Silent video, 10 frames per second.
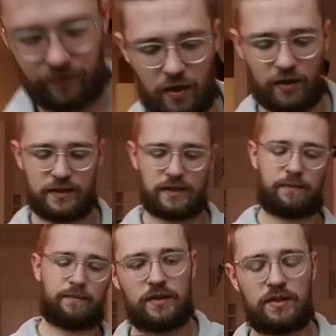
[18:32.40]

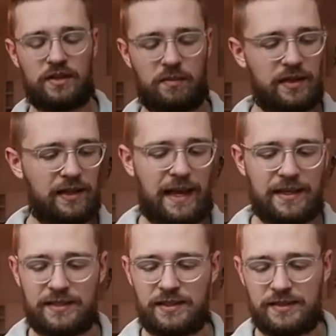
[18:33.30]
flawlessly. There's a bit
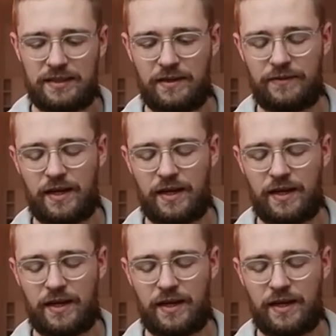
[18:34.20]
less stuff